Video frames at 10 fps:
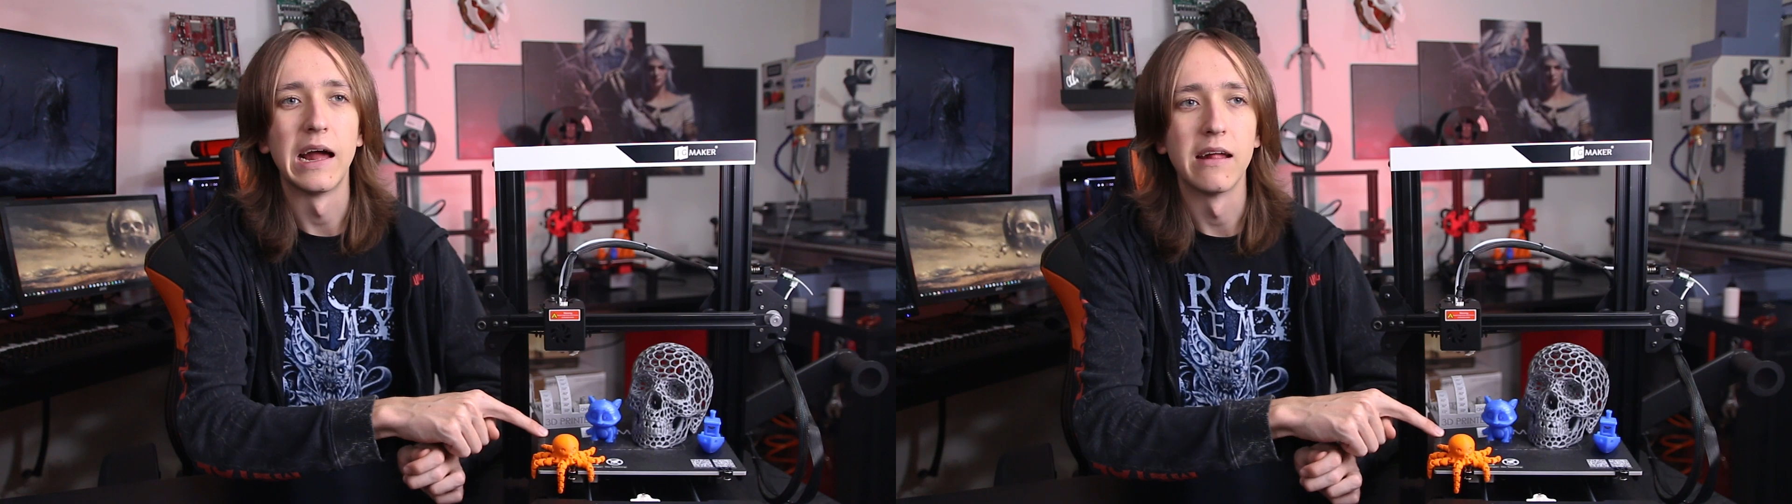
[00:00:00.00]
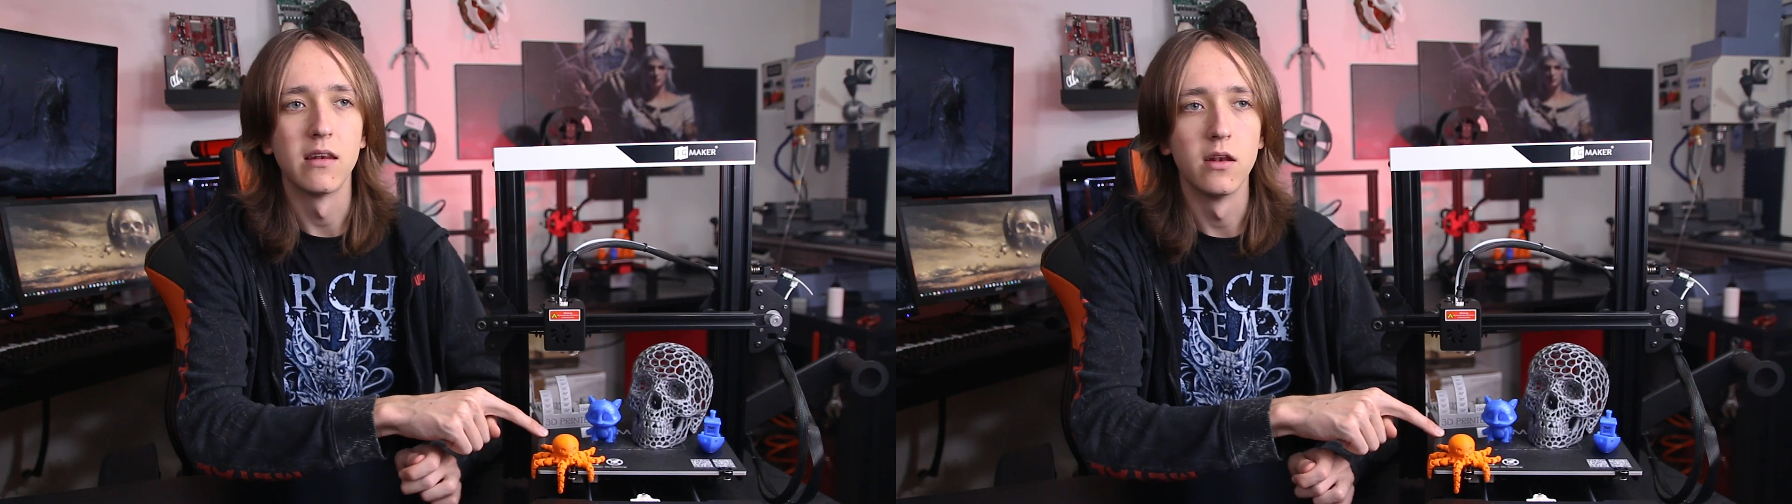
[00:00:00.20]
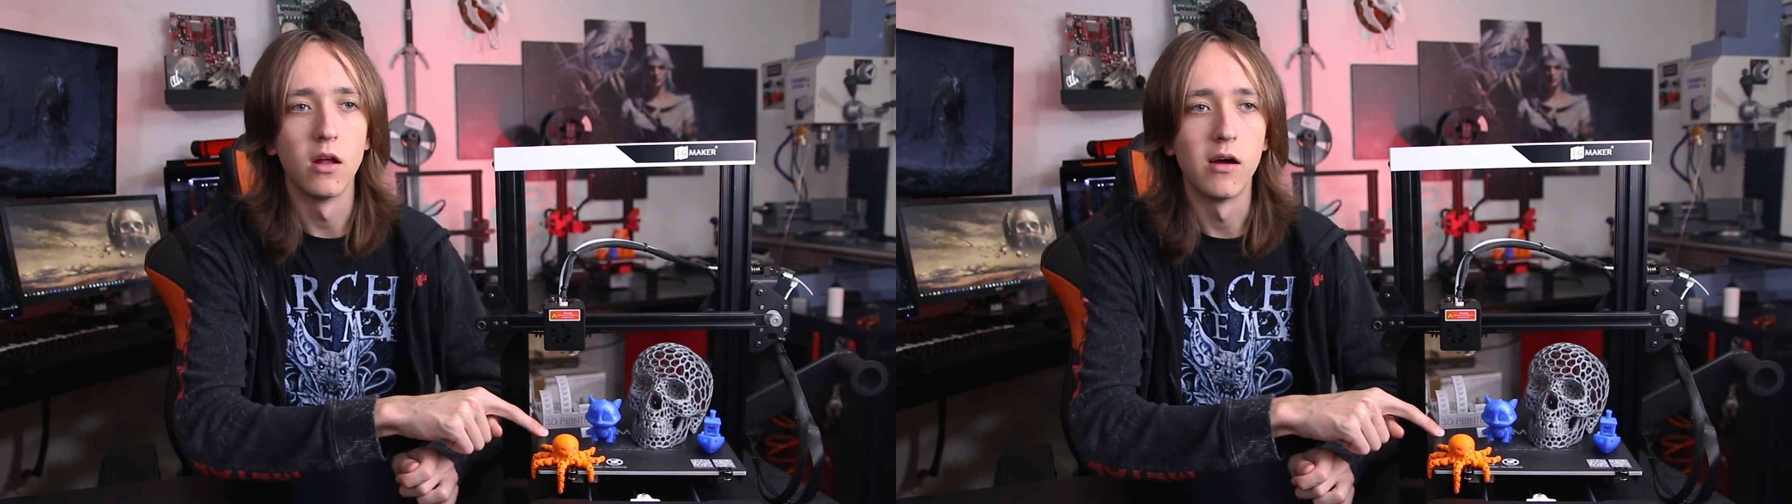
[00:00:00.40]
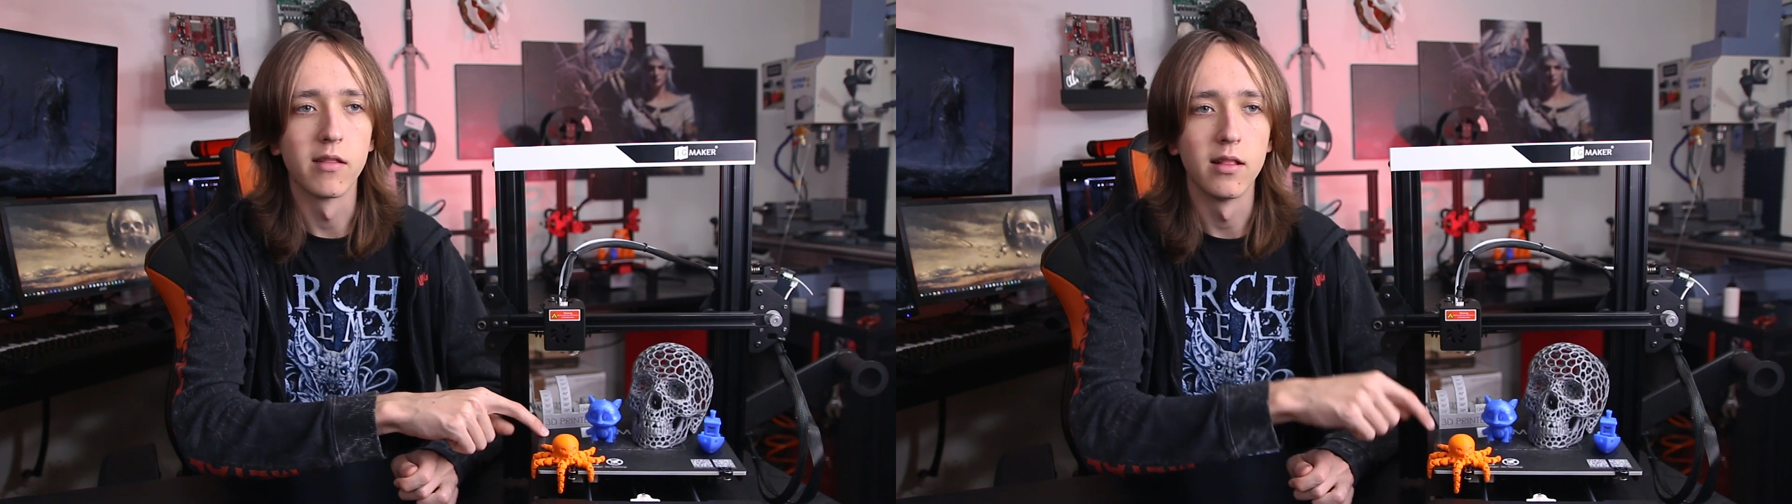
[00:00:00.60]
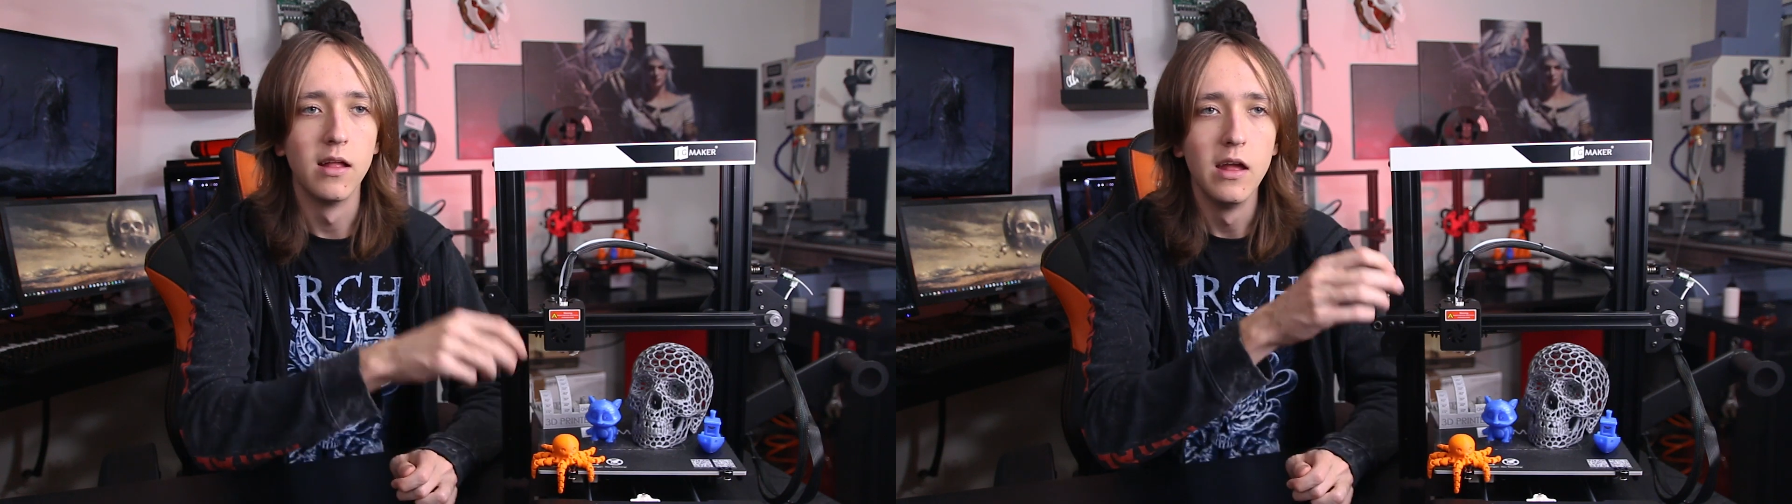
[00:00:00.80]
had the
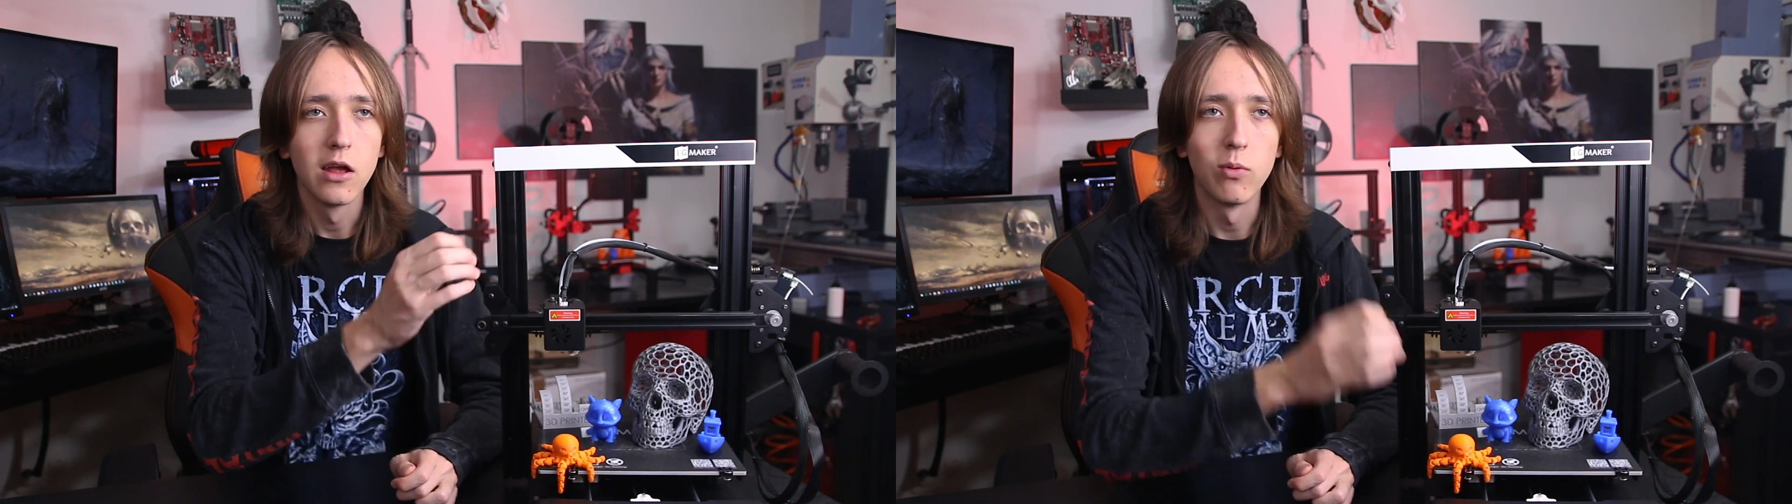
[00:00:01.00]
nozzle